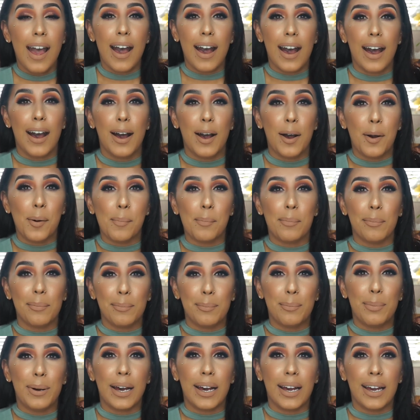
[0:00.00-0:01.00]

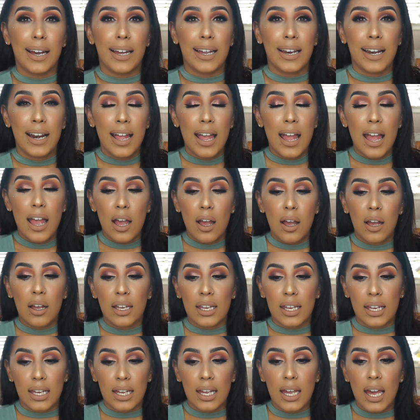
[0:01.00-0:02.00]
Um, but
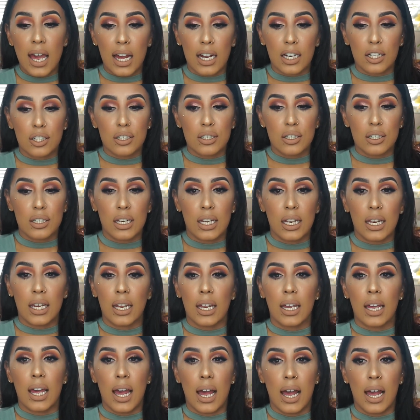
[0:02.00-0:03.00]
he
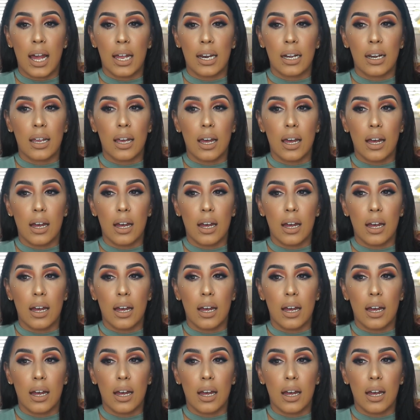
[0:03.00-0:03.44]
actually had